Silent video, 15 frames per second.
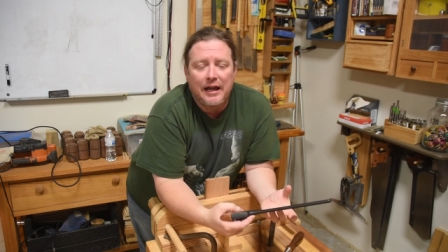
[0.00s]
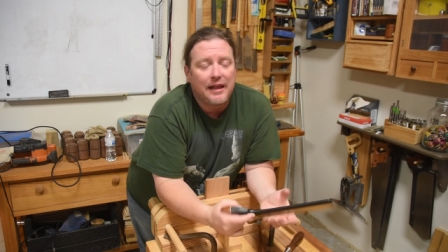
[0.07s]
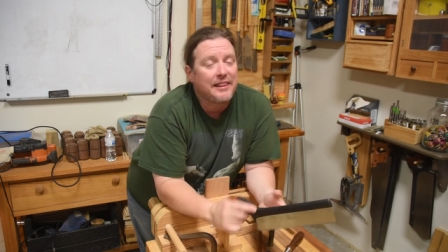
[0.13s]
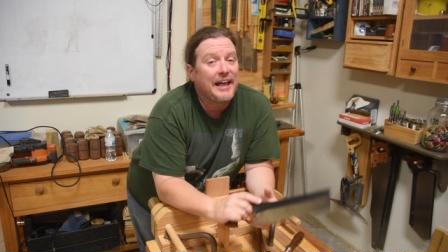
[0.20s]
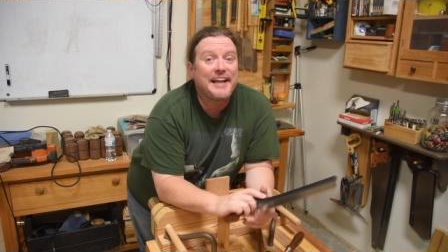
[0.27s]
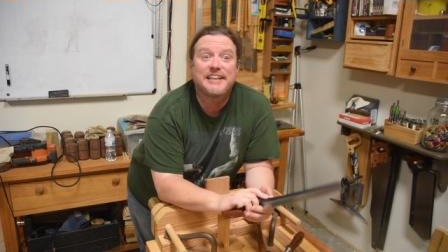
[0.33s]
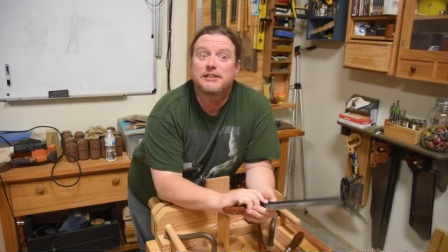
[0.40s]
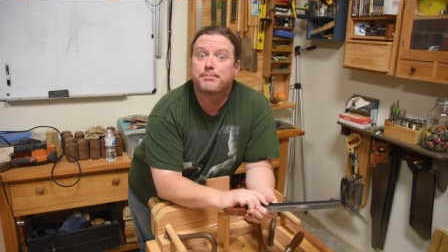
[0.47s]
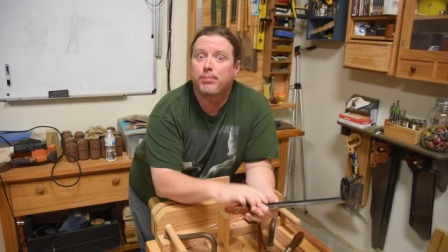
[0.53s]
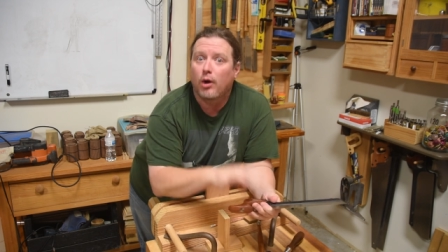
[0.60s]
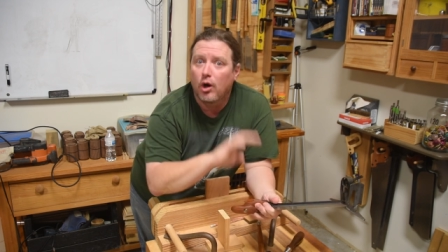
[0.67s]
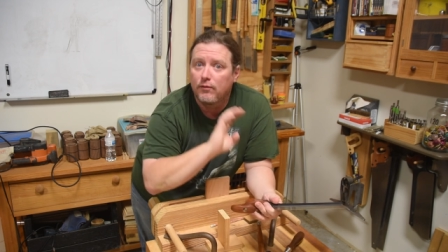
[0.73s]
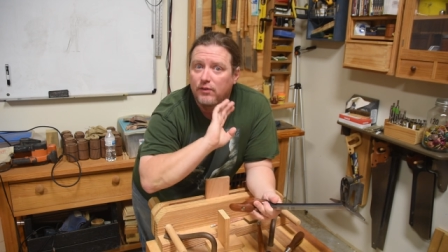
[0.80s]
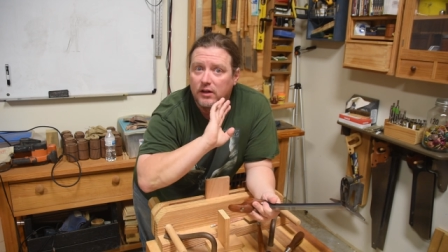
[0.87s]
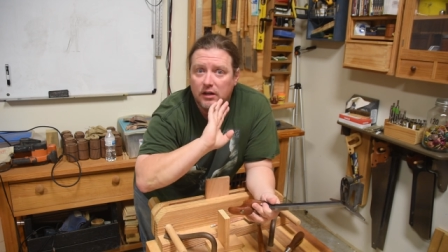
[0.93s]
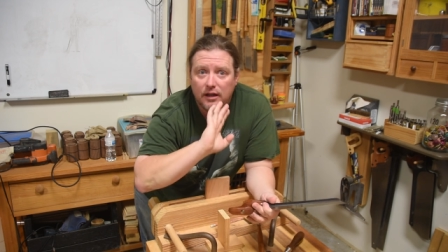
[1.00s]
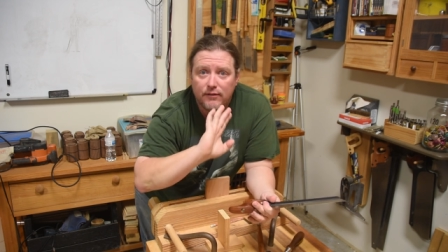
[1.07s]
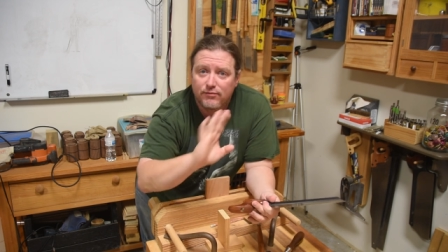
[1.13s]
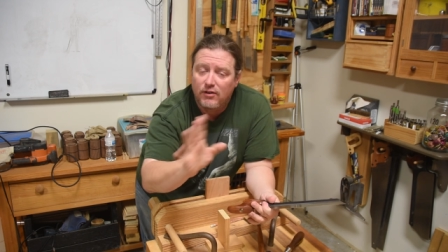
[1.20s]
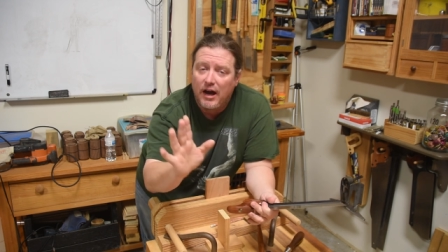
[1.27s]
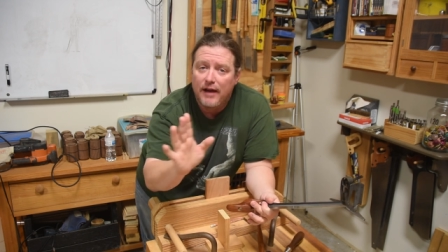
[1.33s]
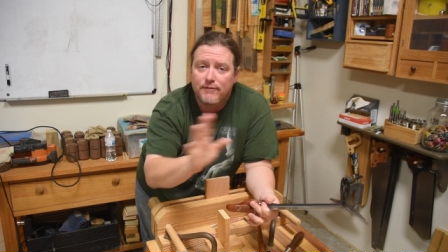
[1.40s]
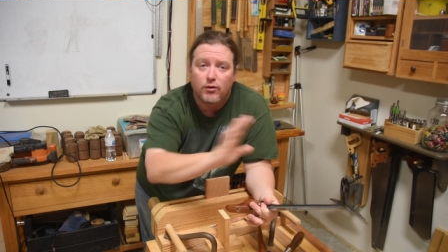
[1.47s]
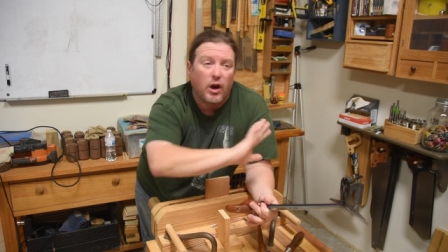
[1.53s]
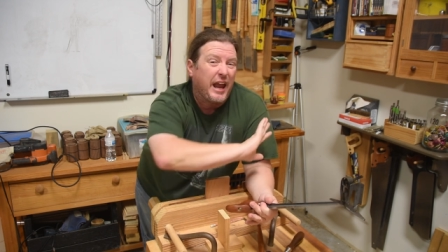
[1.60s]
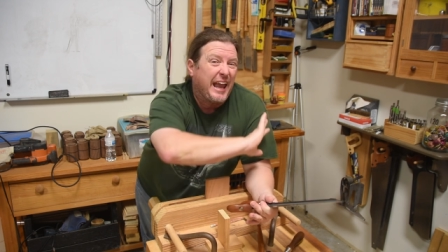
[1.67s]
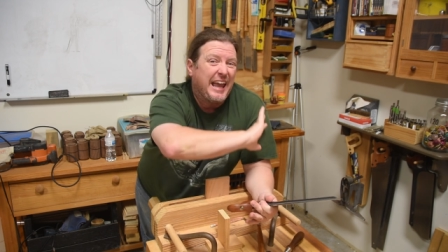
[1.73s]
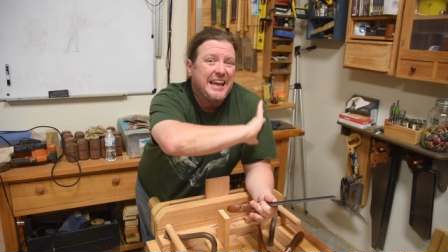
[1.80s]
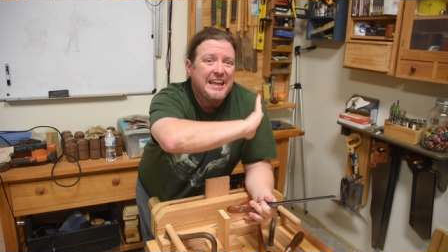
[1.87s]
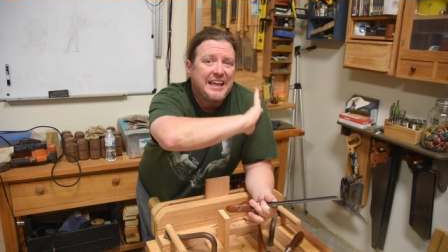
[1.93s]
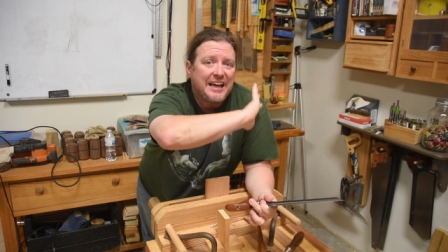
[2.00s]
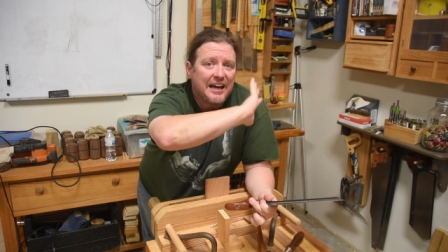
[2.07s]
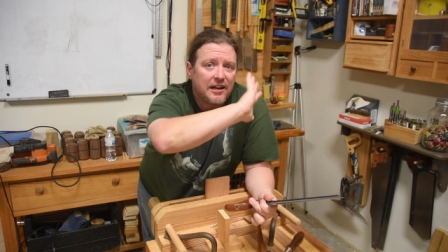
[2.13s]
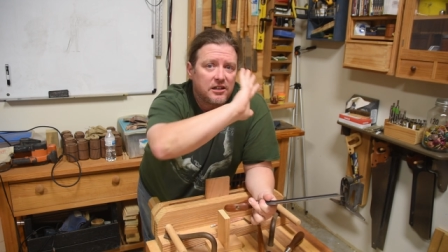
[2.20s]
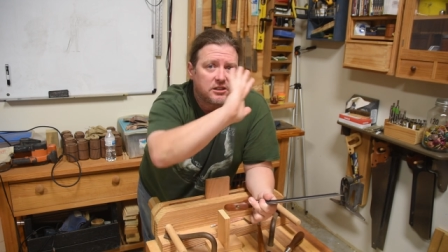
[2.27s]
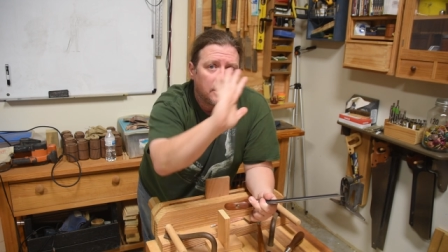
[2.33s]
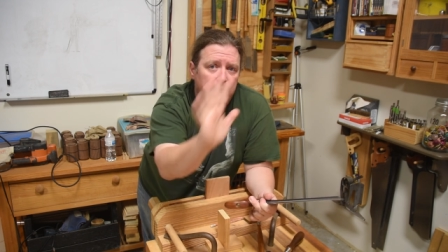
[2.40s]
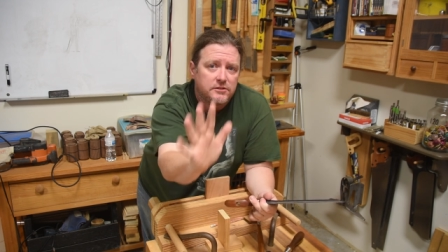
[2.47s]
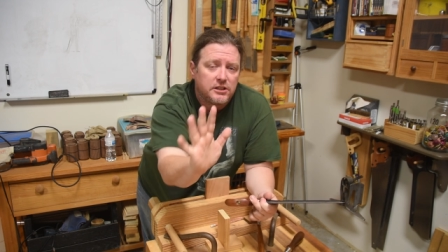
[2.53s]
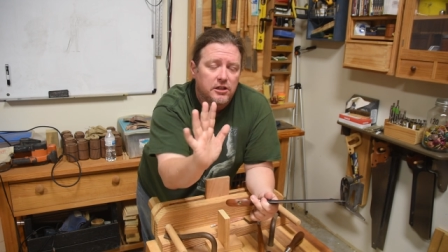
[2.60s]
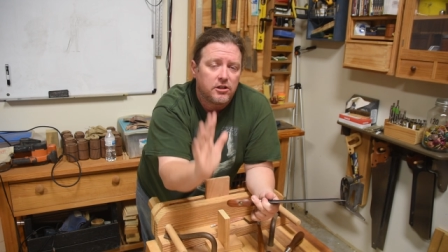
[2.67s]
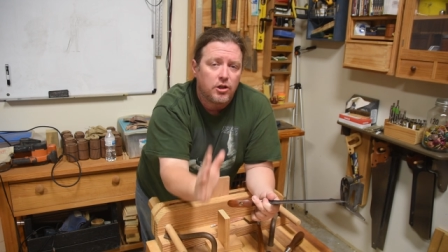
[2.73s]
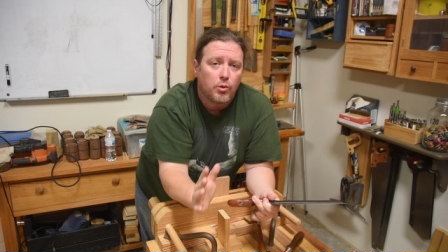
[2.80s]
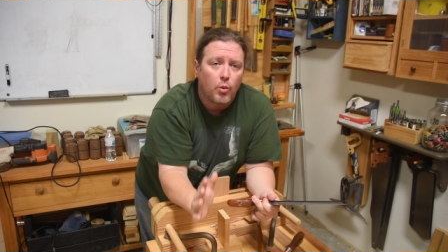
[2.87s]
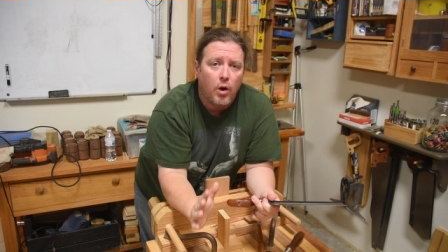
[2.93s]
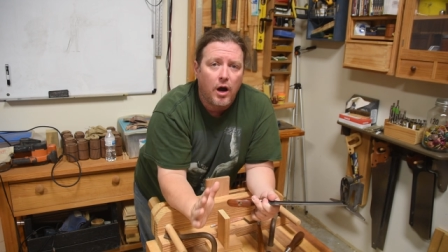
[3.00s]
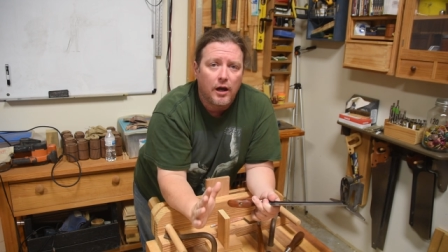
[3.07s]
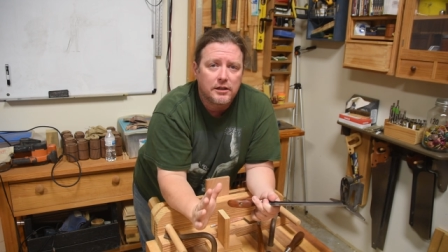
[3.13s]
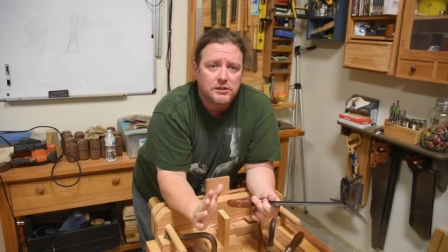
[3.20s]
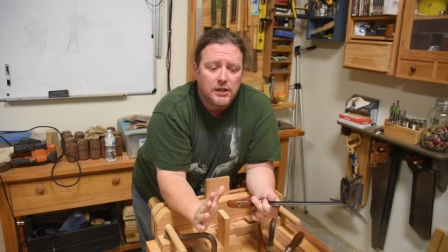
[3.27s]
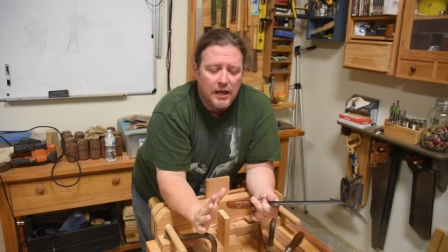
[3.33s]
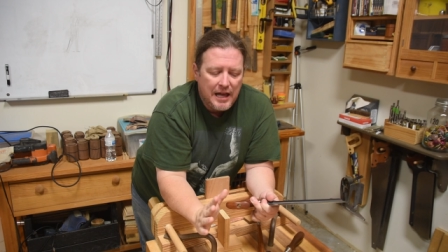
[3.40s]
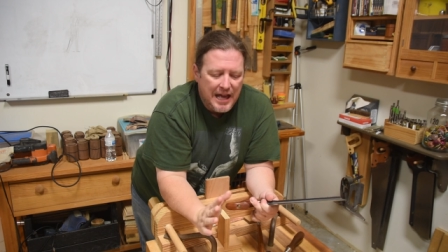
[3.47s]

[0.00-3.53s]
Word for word: and that is perfectly fine for any kind of dovetail you want,